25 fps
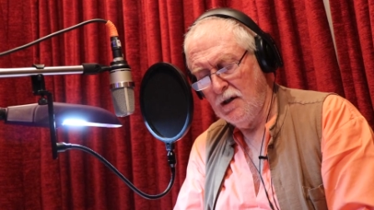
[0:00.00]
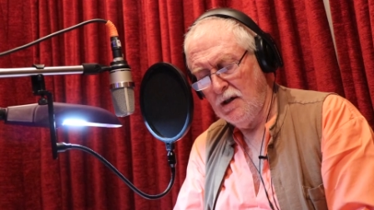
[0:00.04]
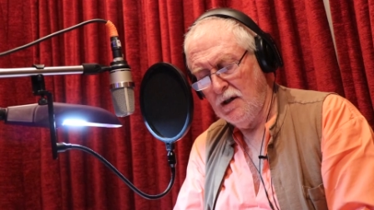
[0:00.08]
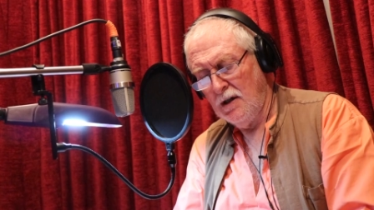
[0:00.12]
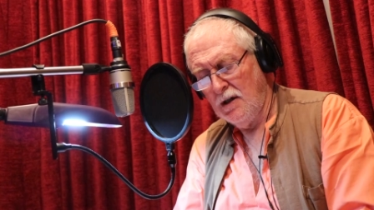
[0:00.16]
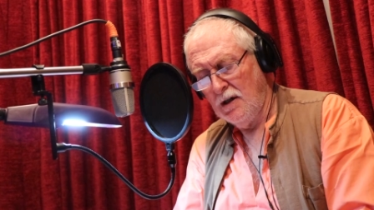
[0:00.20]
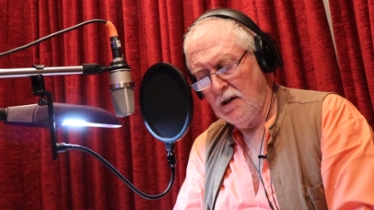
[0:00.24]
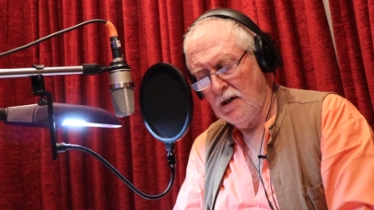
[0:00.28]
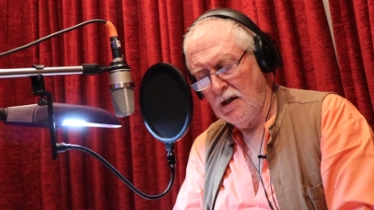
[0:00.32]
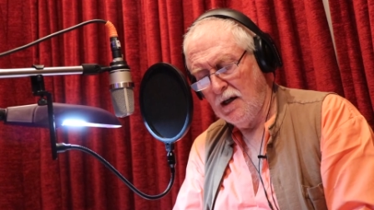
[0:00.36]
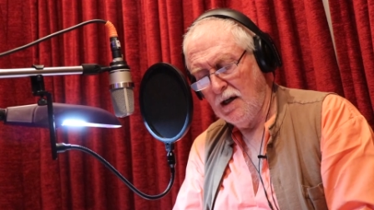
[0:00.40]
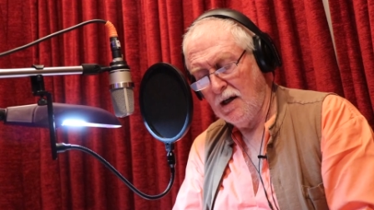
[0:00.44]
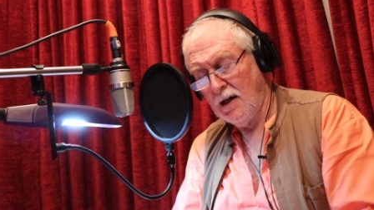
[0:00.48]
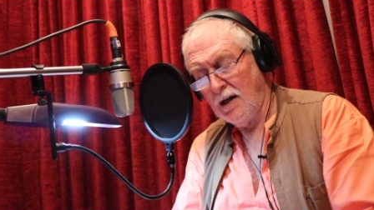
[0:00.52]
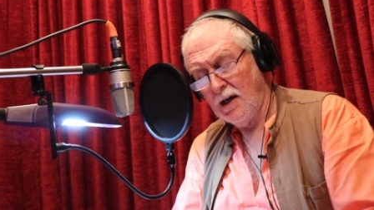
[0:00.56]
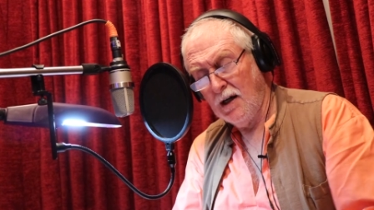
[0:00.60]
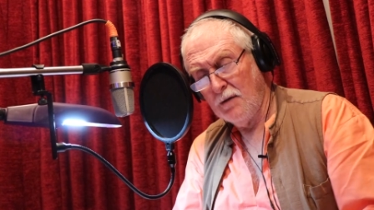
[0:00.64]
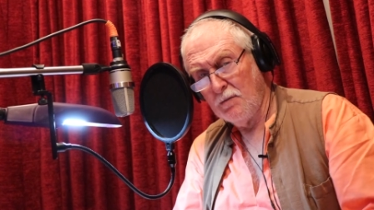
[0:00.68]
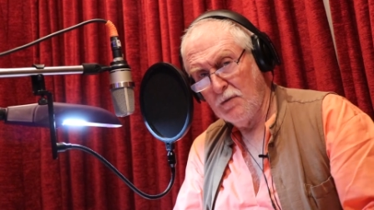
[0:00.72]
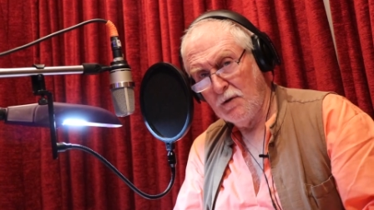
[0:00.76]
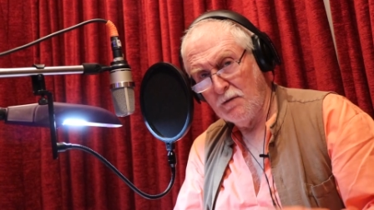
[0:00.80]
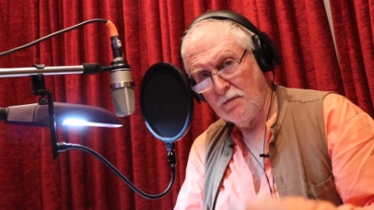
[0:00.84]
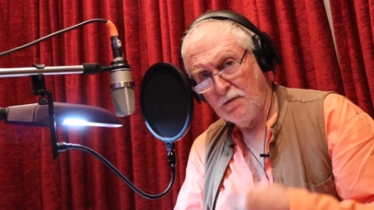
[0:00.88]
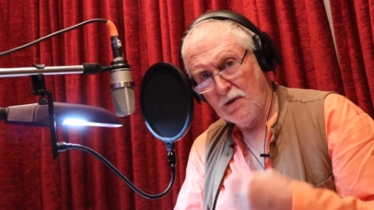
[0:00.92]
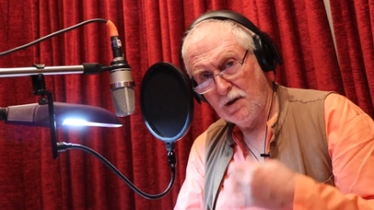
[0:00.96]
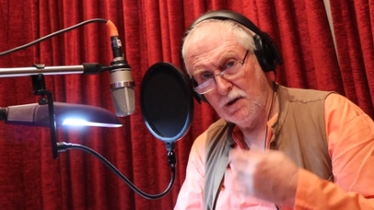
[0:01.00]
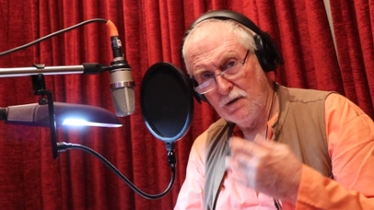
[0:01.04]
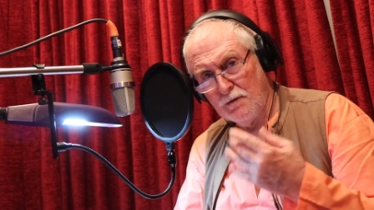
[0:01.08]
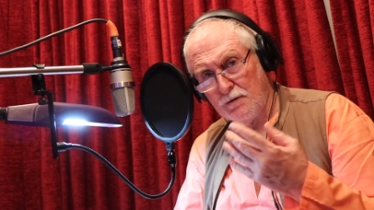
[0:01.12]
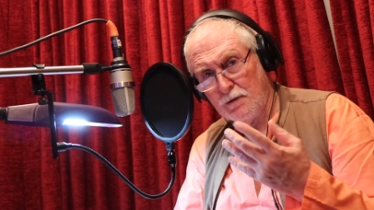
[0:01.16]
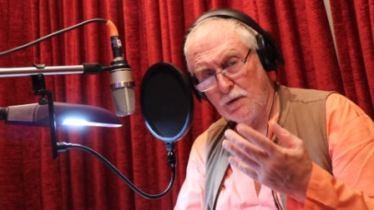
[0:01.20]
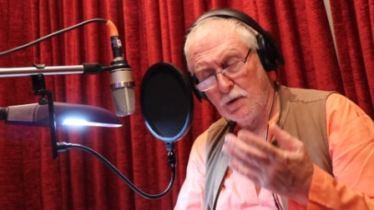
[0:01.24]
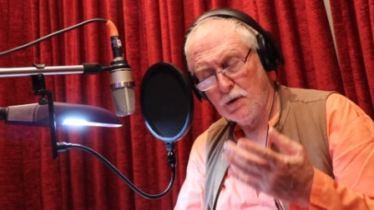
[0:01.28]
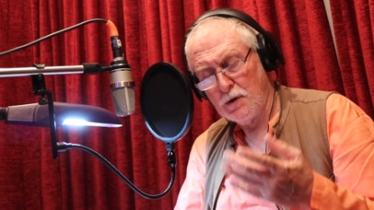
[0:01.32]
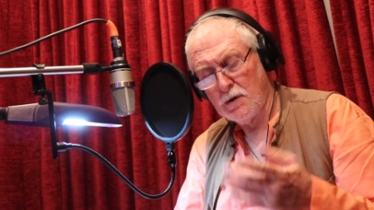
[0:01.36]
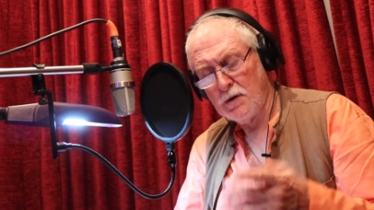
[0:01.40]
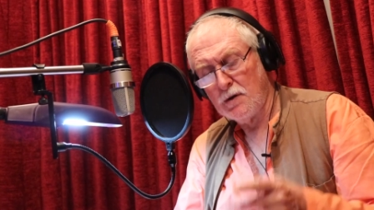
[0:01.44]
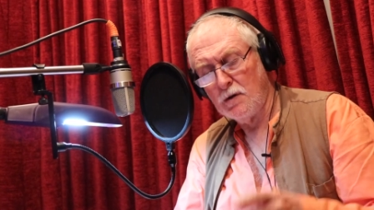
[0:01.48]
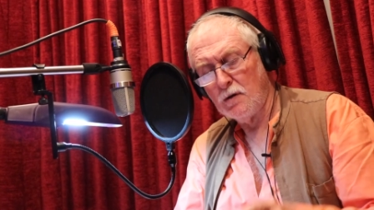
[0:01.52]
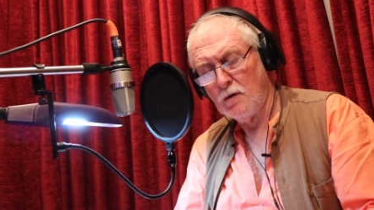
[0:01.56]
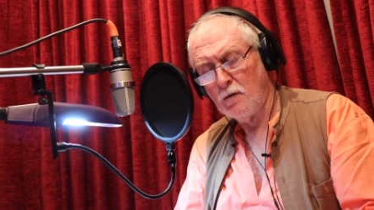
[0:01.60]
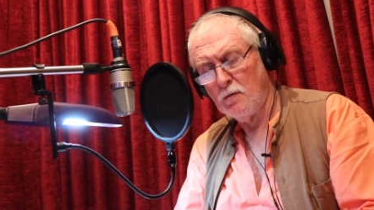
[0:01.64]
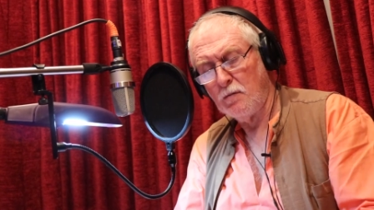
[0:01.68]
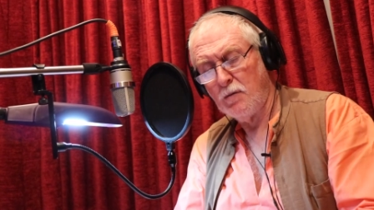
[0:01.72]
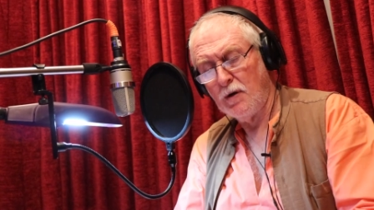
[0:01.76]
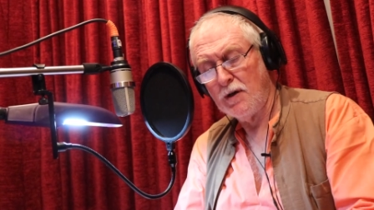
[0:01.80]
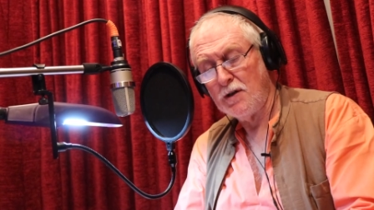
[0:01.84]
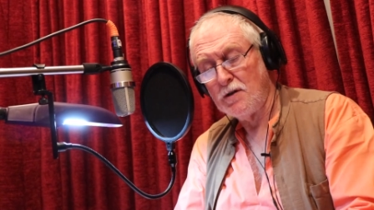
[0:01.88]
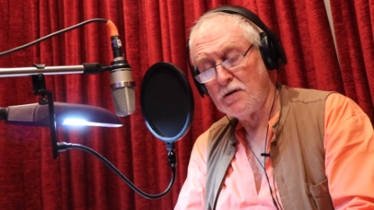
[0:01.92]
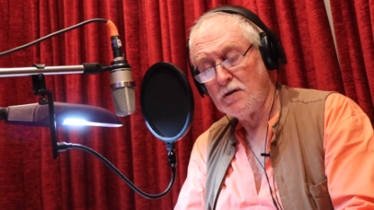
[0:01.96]
And I've been very fortunate
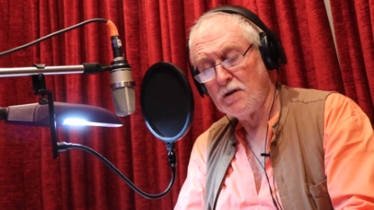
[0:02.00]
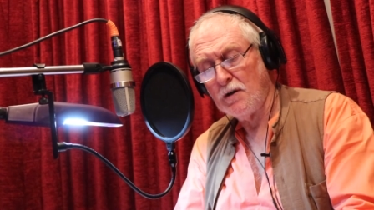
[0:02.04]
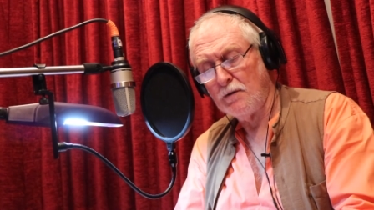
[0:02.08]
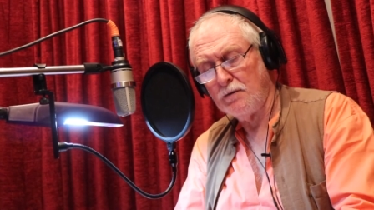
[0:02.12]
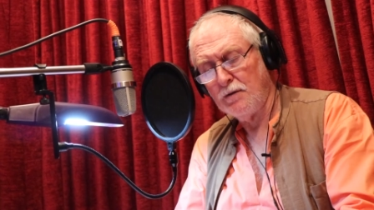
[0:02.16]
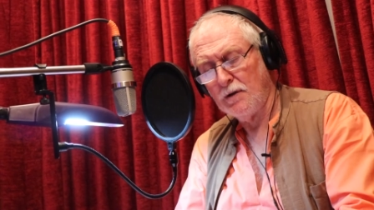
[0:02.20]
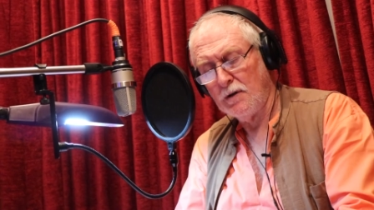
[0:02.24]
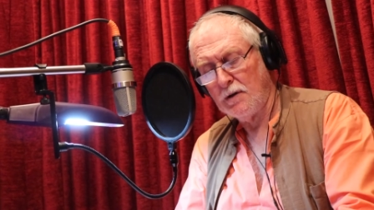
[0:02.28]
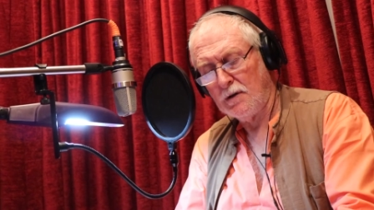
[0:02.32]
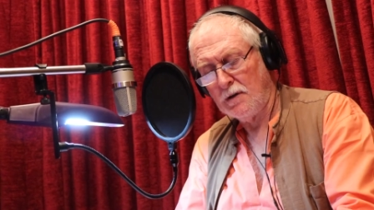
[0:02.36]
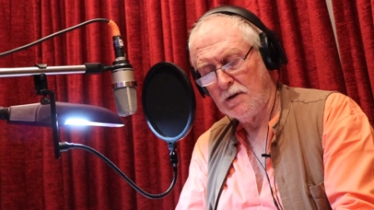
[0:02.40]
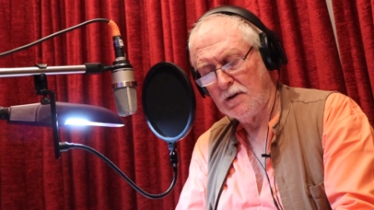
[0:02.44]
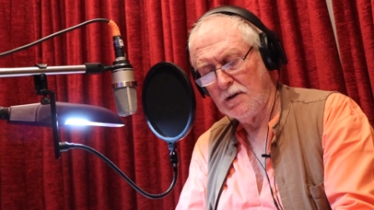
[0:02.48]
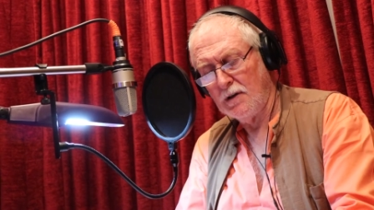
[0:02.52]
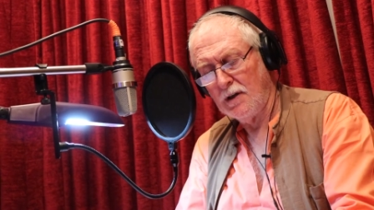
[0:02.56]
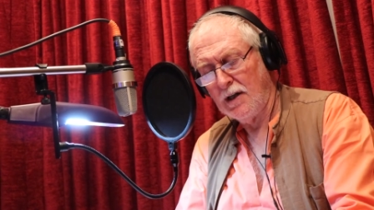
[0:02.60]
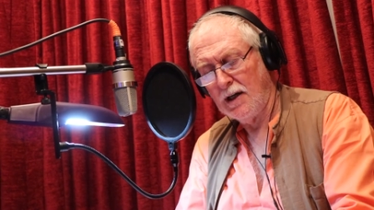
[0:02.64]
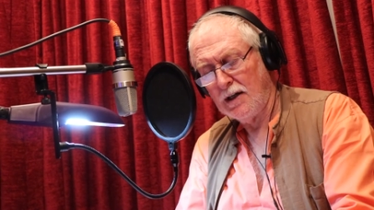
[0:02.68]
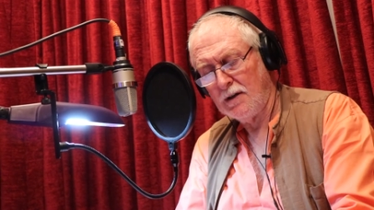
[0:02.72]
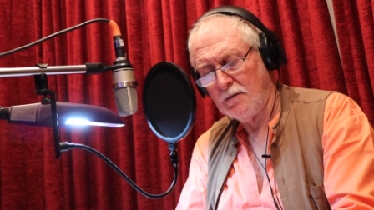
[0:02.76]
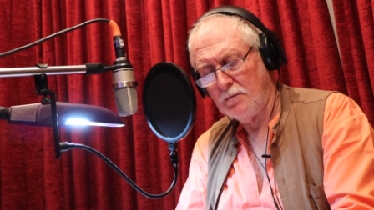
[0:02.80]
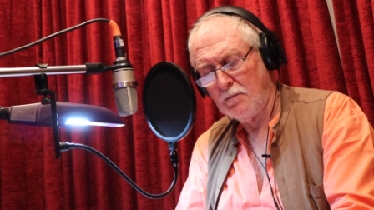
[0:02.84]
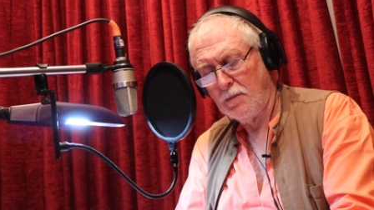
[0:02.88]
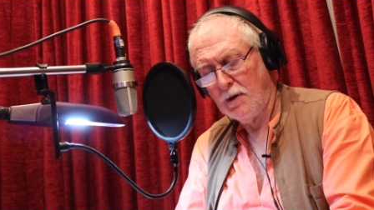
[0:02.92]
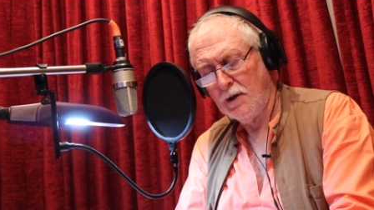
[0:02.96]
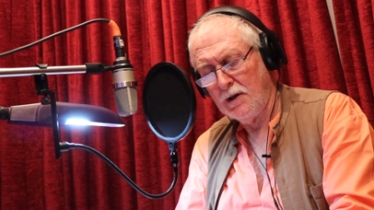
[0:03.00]
to play Zafar in that